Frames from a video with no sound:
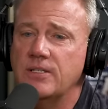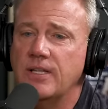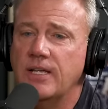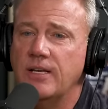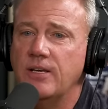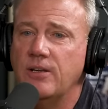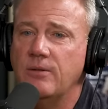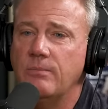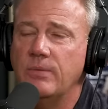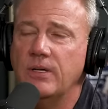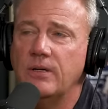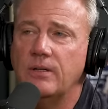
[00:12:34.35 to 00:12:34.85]

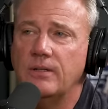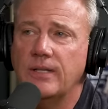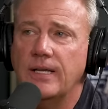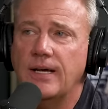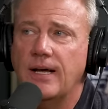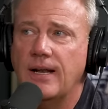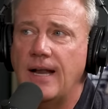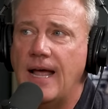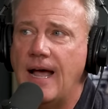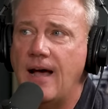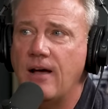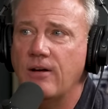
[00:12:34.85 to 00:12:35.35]
Then you build
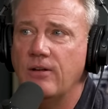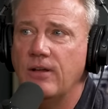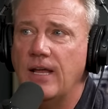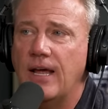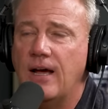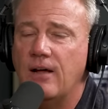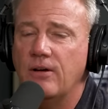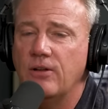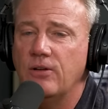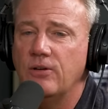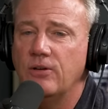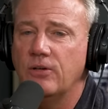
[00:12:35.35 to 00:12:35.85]
out how
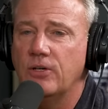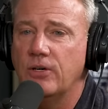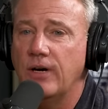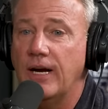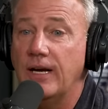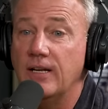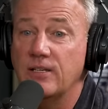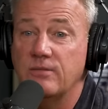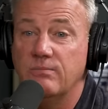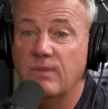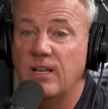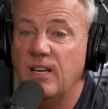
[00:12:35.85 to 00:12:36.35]
do you
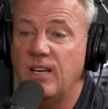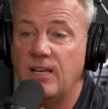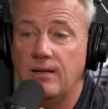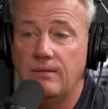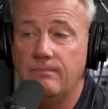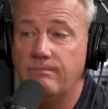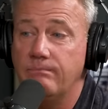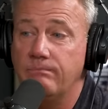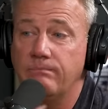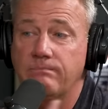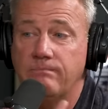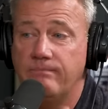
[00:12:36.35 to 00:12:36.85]
create as
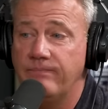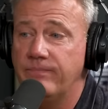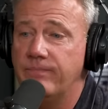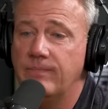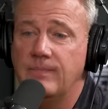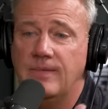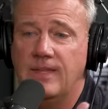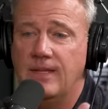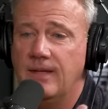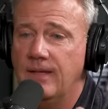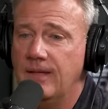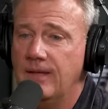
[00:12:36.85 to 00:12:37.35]
many
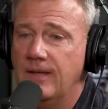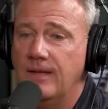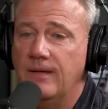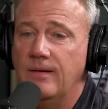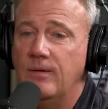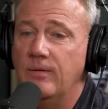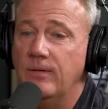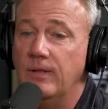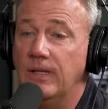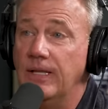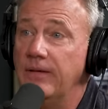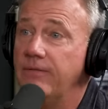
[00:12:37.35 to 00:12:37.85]

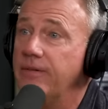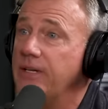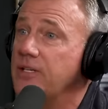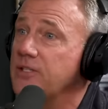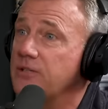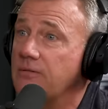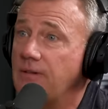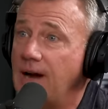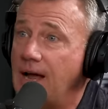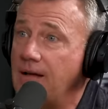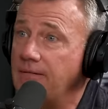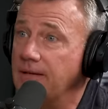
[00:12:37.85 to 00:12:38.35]

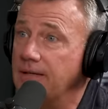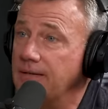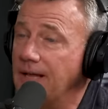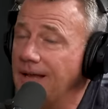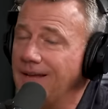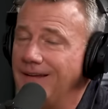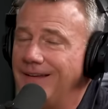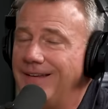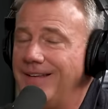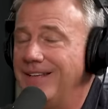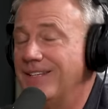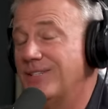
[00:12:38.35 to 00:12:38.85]
livings around it.
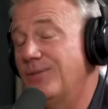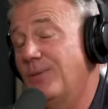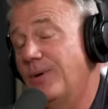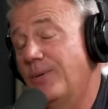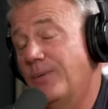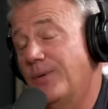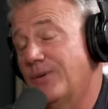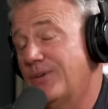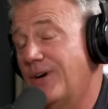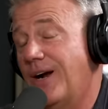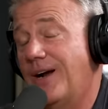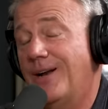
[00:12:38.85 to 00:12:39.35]
Yeah. That's
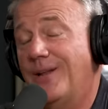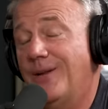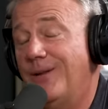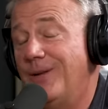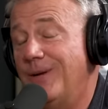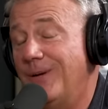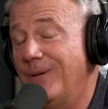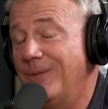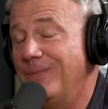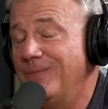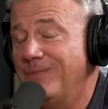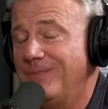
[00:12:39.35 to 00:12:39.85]
what we're trying to
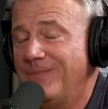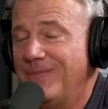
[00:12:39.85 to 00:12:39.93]
do.